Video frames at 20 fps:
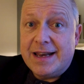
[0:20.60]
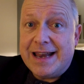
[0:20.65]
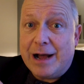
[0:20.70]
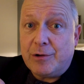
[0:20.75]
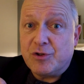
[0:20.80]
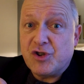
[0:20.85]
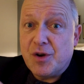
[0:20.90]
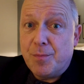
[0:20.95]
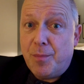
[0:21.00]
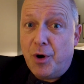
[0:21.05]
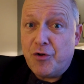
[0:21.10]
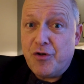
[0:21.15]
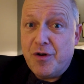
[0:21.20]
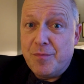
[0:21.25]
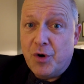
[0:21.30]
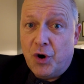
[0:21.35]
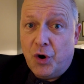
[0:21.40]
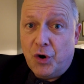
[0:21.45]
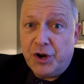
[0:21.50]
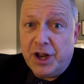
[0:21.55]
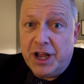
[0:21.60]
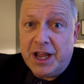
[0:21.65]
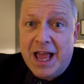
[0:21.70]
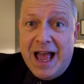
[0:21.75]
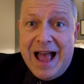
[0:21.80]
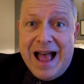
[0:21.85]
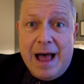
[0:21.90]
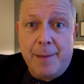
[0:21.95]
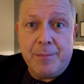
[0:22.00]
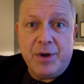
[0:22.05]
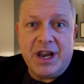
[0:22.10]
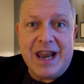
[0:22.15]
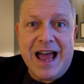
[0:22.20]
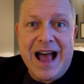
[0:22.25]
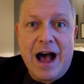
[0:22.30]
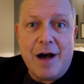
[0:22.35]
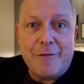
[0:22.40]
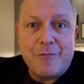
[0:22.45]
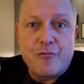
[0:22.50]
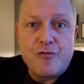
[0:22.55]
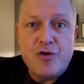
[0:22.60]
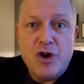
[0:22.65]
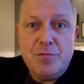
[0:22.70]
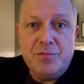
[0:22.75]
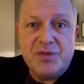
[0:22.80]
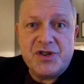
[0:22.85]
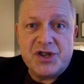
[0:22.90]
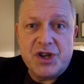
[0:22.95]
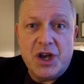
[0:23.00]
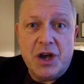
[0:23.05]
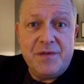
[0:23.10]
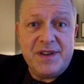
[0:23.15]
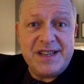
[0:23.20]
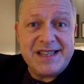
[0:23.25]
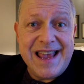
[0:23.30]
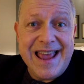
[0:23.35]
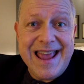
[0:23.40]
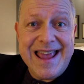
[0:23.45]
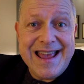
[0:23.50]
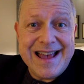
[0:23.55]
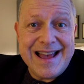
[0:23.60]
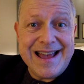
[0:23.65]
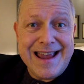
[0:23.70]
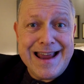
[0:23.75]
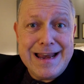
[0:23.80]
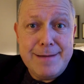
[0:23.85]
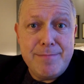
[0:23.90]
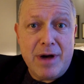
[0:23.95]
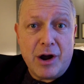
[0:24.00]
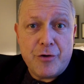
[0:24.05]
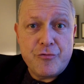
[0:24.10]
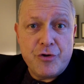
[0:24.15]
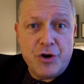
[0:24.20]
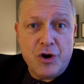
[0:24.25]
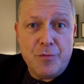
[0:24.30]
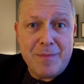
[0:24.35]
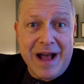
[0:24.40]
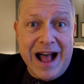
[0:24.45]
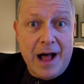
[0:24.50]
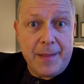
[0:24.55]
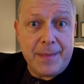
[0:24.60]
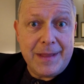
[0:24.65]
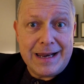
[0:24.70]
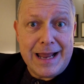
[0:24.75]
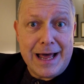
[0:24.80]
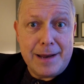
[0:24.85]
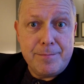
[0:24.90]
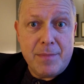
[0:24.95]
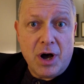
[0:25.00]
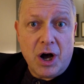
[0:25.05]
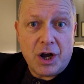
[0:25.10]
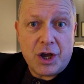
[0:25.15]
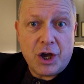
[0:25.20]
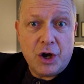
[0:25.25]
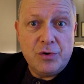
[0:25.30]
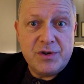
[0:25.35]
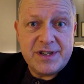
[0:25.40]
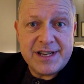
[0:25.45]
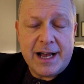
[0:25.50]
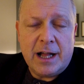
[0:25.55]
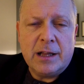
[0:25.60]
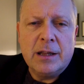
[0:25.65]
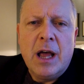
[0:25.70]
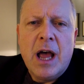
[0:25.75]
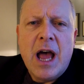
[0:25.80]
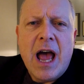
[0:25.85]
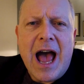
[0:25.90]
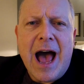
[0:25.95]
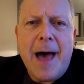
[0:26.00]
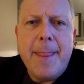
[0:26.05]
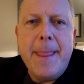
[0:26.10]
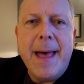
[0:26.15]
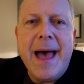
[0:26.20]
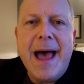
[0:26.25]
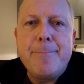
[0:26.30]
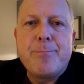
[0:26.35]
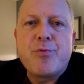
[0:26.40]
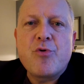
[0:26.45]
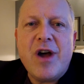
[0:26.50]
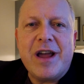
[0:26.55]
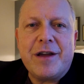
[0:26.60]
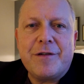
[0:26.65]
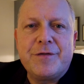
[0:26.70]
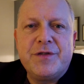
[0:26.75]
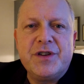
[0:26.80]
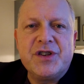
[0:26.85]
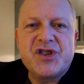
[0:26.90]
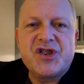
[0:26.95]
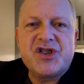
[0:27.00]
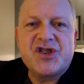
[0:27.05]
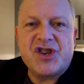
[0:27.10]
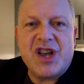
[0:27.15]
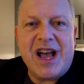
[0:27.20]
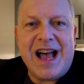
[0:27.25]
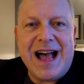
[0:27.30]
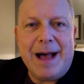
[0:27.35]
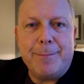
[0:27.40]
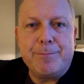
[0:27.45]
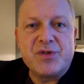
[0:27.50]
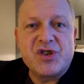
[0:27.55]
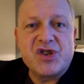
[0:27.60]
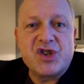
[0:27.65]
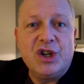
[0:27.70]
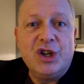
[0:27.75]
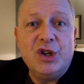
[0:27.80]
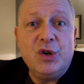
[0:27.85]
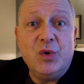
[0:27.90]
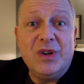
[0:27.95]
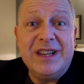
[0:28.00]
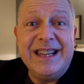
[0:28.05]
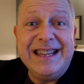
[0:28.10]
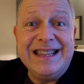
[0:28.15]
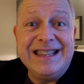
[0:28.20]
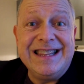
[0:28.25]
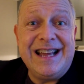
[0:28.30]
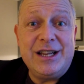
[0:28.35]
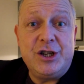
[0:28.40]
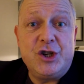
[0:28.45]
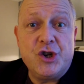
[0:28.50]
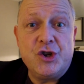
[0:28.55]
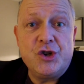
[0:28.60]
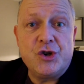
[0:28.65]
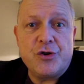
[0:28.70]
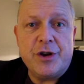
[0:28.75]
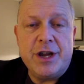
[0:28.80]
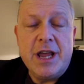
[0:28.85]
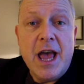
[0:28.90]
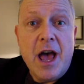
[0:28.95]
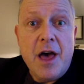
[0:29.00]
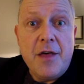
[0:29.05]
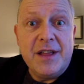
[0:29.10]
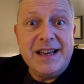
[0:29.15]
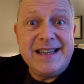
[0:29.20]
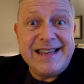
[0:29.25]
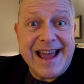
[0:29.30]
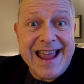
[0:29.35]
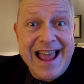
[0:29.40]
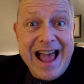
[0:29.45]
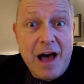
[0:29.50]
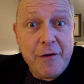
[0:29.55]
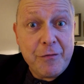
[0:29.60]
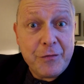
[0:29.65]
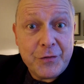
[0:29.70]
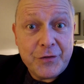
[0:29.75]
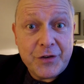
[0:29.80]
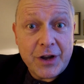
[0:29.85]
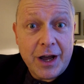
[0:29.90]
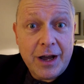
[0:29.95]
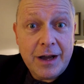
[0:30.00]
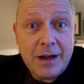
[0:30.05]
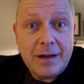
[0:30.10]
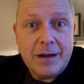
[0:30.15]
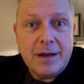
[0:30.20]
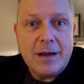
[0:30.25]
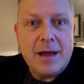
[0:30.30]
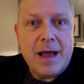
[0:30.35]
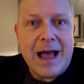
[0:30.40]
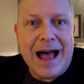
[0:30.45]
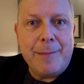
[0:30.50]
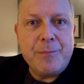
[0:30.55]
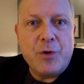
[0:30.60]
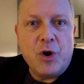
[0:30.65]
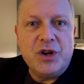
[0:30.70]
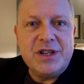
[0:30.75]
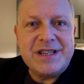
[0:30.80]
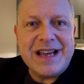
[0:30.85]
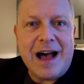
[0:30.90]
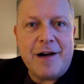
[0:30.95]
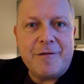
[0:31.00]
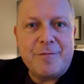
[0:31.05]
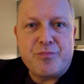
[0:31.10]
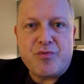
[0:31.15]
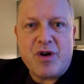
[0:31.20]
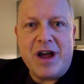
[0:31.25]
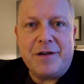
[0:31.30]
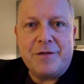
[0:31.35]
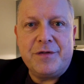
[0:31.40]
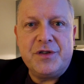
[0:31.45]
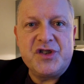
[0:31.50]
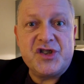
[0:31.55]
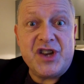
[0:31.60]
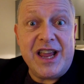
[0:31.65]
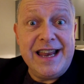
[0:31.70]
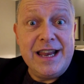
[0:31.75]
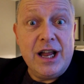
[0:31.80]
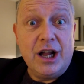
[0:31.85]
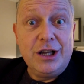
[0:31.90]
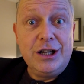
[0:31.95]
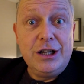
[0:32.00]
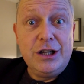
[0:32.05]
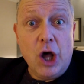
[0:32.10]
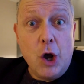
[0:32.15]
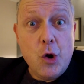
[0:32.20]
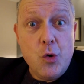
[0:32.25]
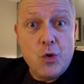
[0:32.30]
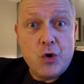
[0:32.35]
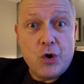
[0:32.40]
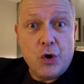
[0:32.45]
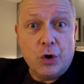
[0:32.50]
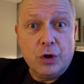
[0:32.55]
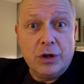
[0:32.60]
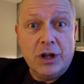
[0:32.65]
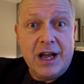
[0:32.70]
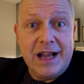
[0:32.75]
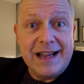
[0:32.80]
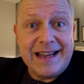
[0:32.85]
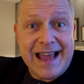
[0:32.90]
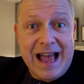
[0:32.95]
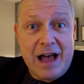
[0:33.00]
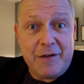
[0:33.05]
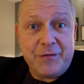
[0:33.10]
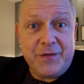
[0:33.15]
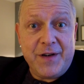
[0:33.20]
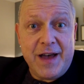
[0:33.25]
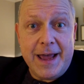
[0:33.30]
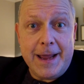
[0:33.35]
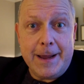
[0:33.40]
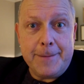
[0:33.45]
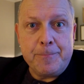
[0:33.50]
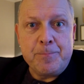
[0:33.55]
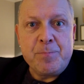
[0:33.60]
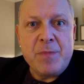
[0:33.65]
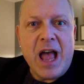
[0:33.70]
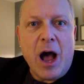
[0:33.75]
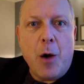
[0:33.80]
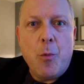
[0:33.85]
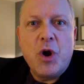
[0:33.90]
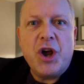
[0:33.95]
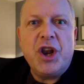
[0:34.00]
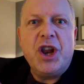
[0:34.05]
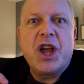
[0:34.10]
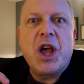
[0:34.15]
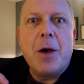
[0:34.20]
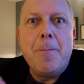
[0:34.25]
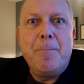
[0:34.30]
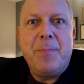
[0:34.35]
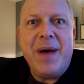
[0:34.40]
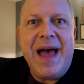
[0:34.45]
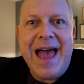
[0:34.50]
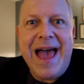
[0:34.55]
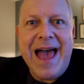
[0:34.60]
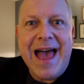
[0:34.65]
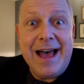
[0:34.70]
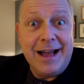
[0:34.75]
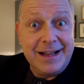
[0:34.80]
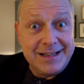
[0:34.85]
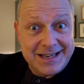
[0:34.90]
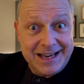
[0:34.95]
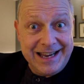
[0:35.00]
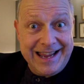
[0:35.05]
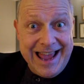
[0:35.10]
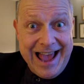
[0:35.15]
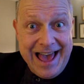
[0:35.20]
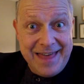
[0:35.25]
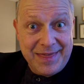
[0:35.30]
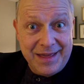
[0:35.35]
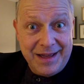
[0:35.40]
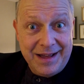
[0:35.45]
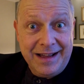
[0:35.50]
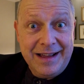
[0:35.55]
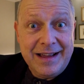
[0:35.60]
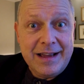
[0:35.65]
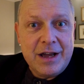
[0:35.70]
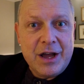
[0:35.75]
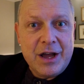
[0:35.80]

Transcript: Now, tomorrow morning, I'm going to have room service here in my room at the Landmark Hotel, and their breakfasts are absolutely legendary. The day after, I'm going to have breakfast in a local cafe, and we're going to compare together